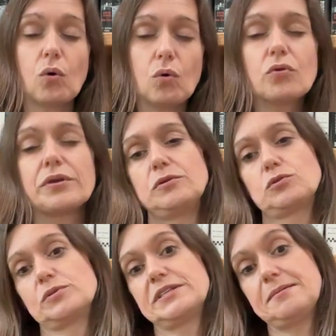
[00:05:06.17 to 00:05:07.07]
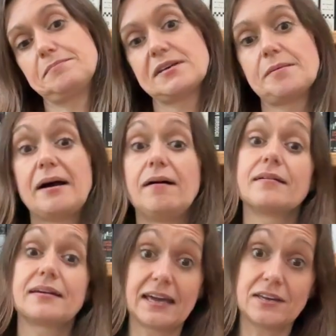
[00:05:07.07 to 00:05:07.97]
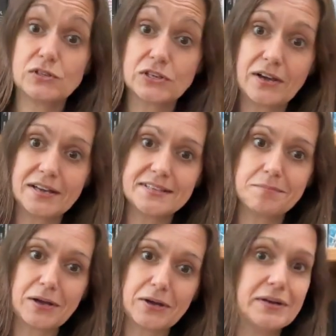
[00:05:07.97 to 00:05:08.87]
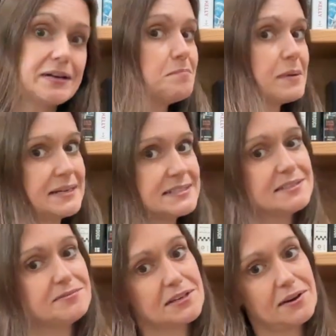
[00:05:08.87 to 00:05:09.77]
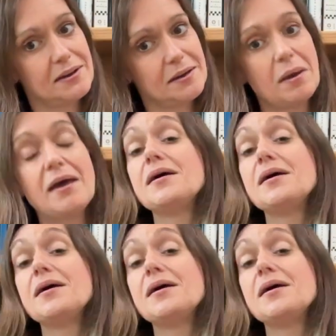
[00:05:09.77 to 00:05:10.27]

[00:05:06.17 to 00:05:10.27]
all the usual tips about get your slides uploaded in plenty of time,